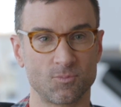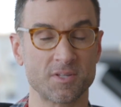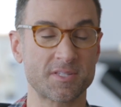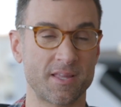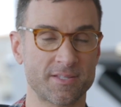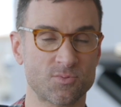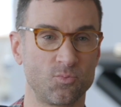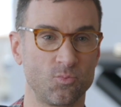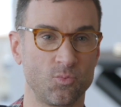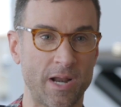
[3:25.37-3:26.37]
Well, I'll say that's
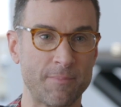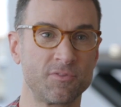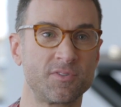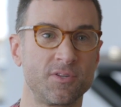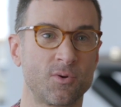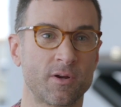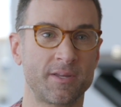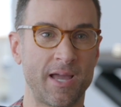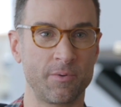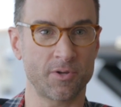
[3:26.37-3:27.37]
when I moved to New
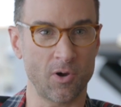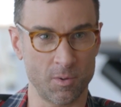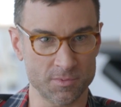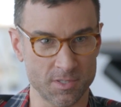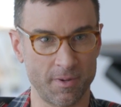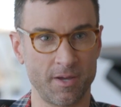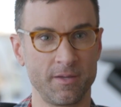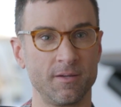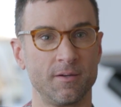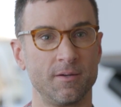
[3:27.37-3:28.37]
York, and I would go home to
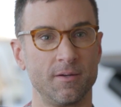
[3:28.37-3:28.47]
my